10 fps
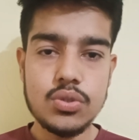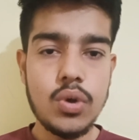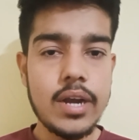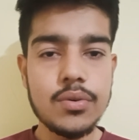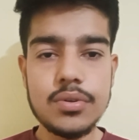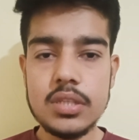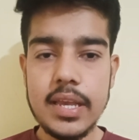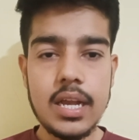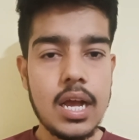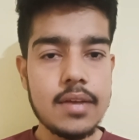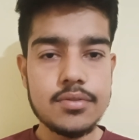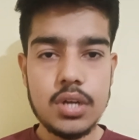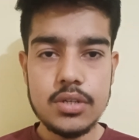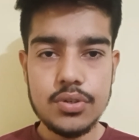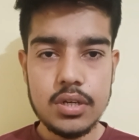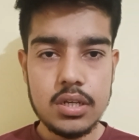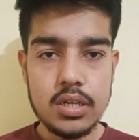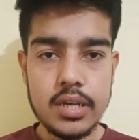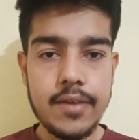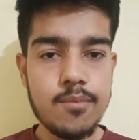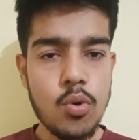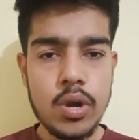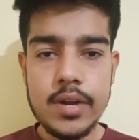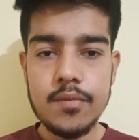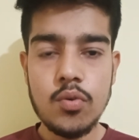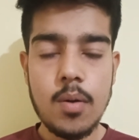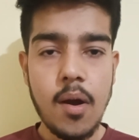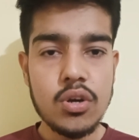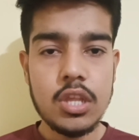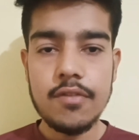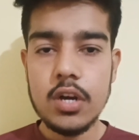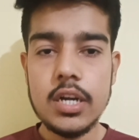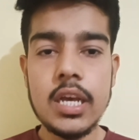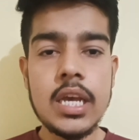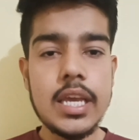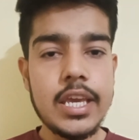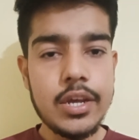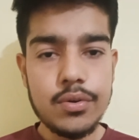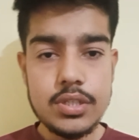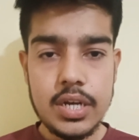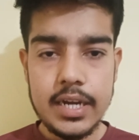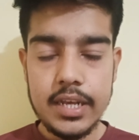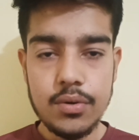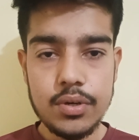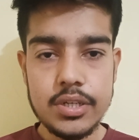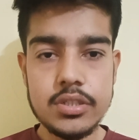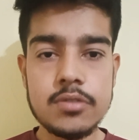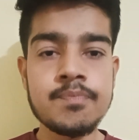So, I don't think I should give more info about the word egoist and egotist.